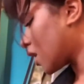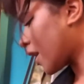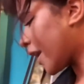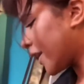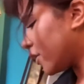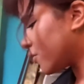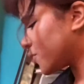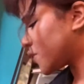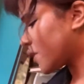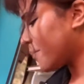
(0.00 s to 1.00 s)
I
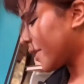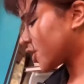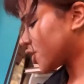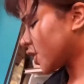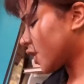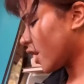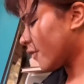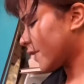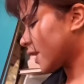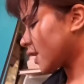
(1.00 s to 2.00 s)
used a mixture
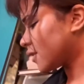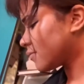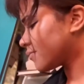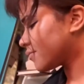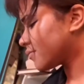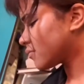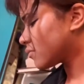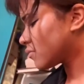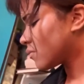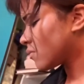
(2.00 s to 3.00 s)
of
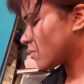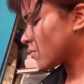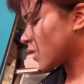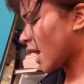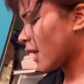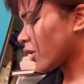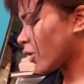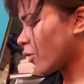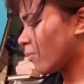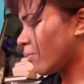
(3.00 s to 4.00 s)

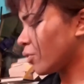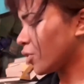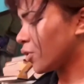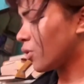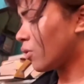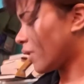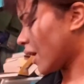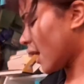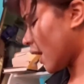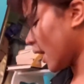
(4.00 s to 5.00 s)
yellow, blue,
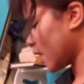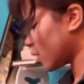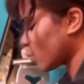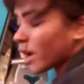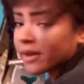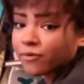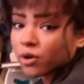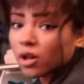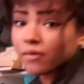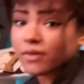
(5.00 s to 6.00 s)
and white for
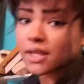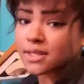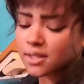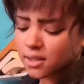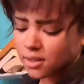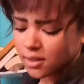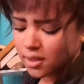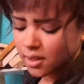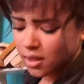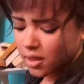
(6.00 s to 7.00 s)
all of these,
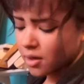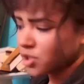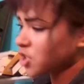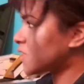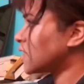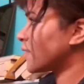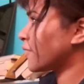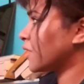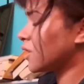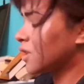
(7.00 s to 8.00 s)
just in different